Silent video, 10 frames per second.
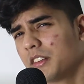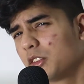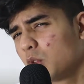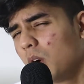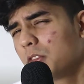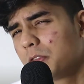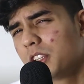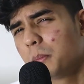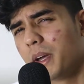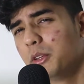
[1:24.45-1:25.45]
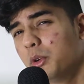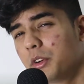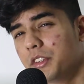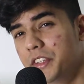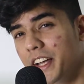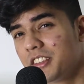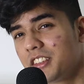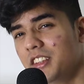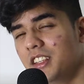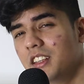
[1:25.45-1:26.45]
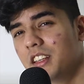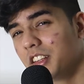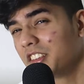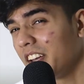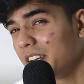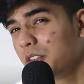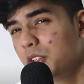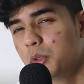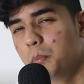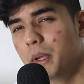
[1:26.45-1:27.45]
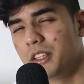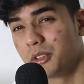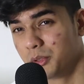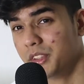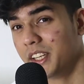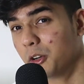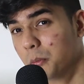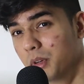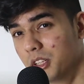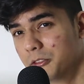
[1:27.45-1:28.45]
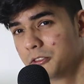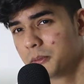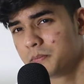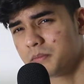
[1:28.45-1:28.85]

There's 12 of them and your destiny is assigned to you based on your date of birth.